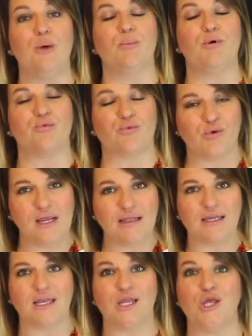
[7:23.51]
but
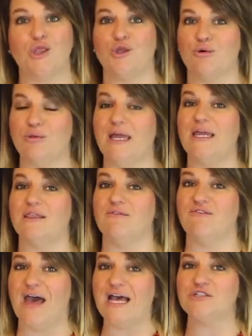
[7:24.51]
really they're laying the
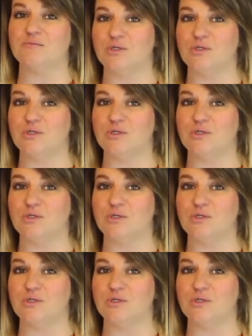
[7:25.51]
vast